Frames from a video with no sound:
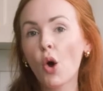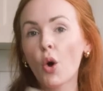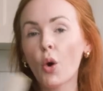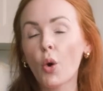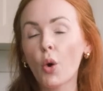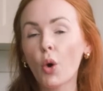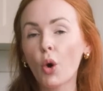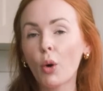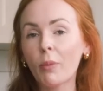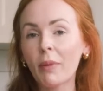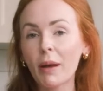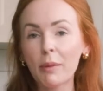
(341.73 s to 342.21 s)

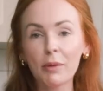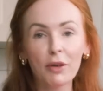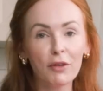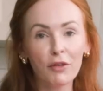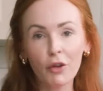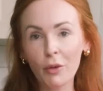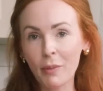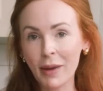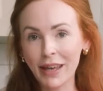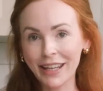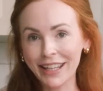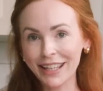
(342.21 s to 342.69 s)
Or maybe if
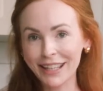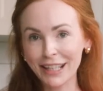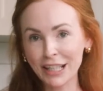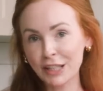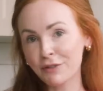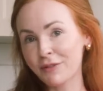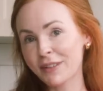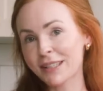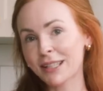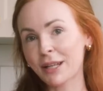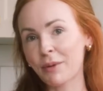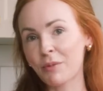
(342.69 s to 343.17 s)
you're making
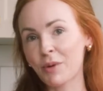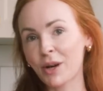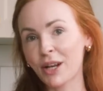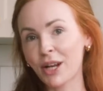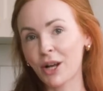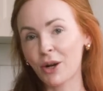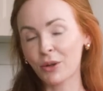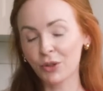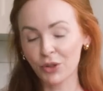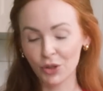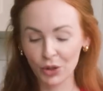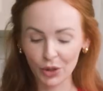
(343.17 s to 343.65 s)
this for someone
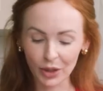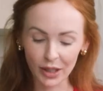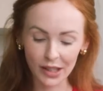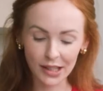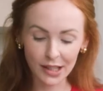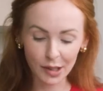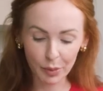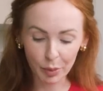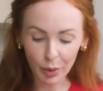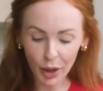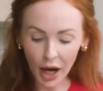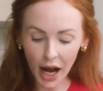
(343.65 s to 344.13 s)
else, you can
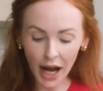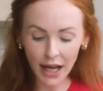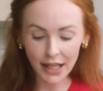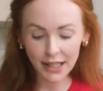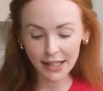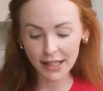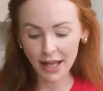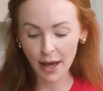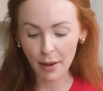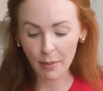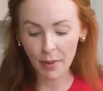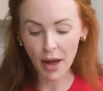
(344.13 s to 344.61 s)

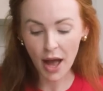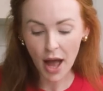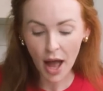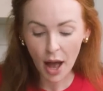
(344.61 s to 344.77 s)
surprise them